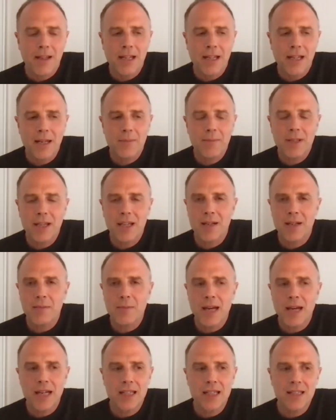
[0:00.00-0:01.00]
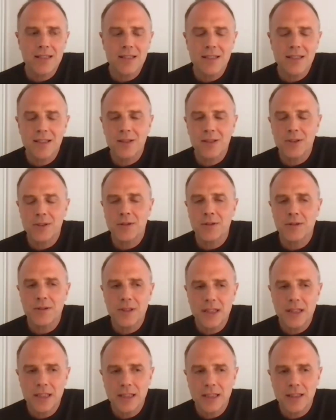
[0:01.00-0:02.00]
I'm getting back into
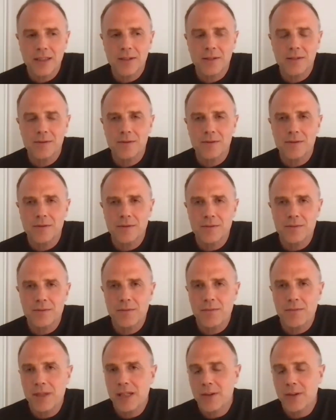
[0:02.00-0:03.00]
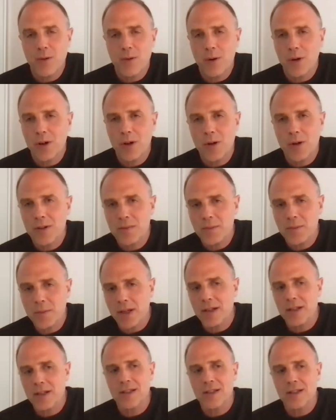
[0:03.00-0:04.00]
being a foreign
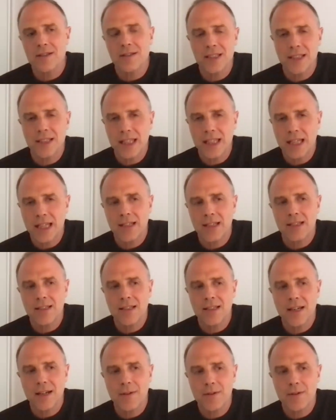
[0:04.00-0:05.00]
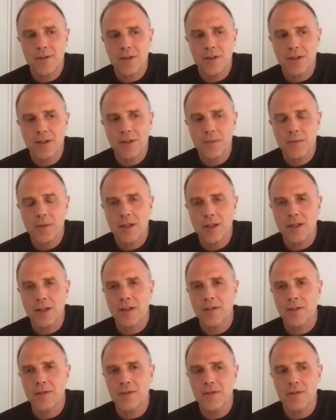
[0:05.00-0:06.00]
correspondent again after a
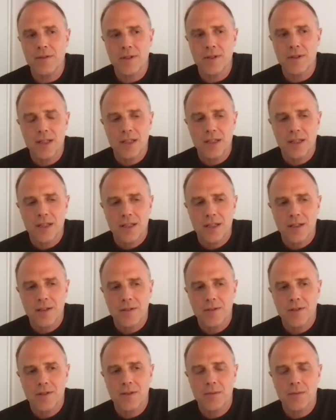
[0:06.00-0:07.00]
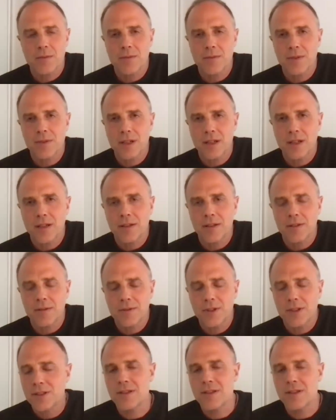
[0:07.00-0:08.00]
period of some
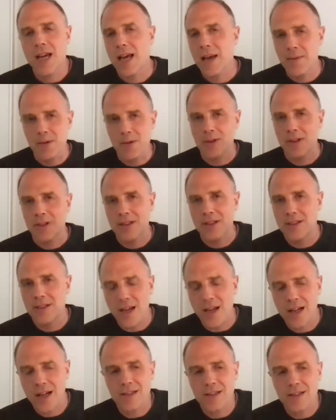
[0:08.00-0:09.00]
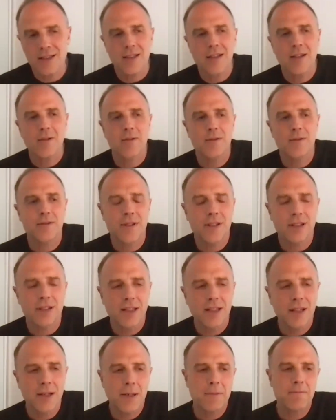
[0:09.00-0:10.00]
just time doing this doc and stuff.
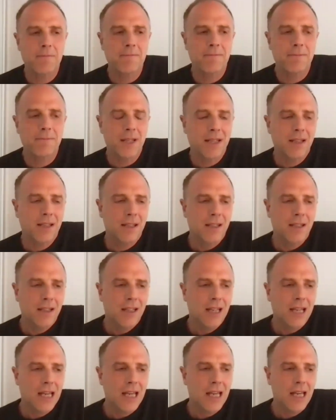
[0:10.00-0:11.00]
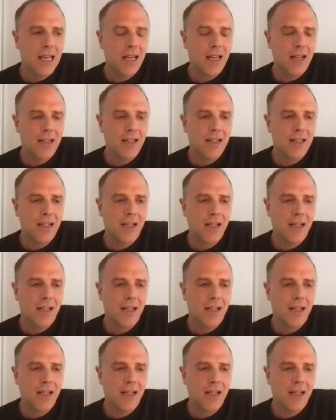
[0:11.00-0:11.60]
And